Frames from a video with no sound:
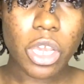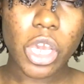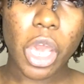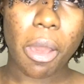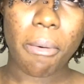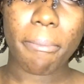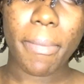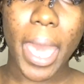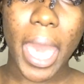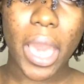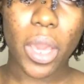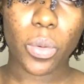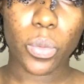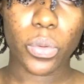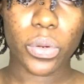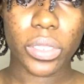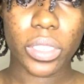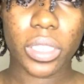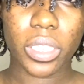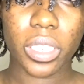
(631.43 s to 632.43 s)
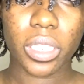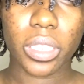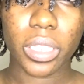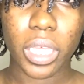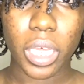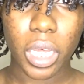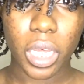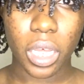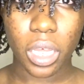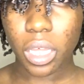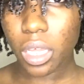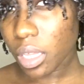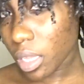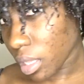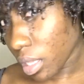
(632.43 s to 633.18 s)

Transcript: come back with the